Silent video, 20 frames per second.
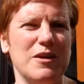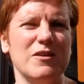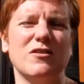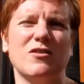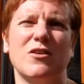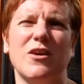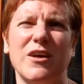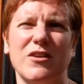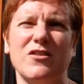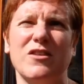So
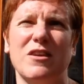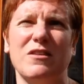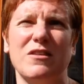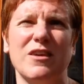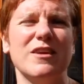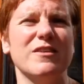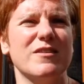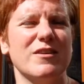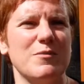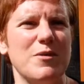actually, I think
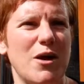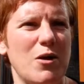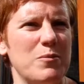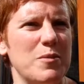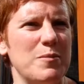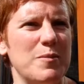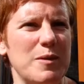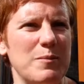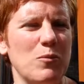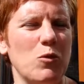it's going to help me
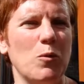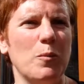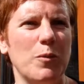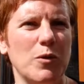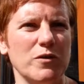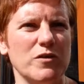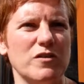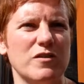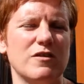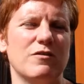be more
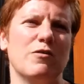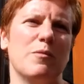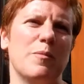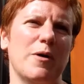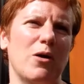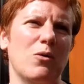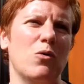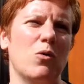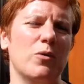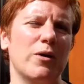positive
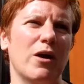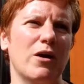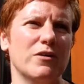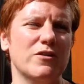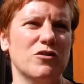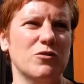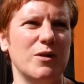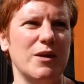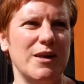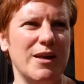about what we are
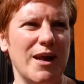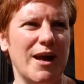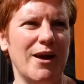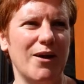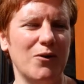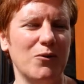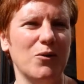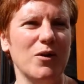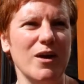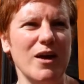doing
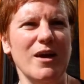now